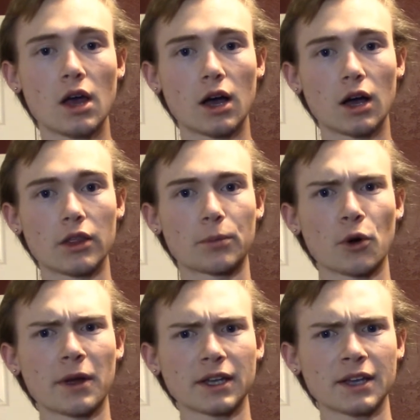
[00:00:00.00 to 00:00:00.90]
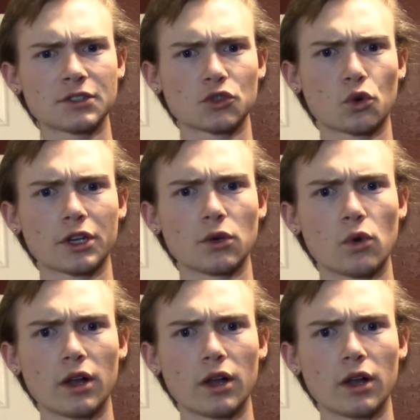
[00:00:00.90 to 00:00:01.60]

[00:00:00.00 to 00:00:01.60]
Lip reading: The Pro Podcast is working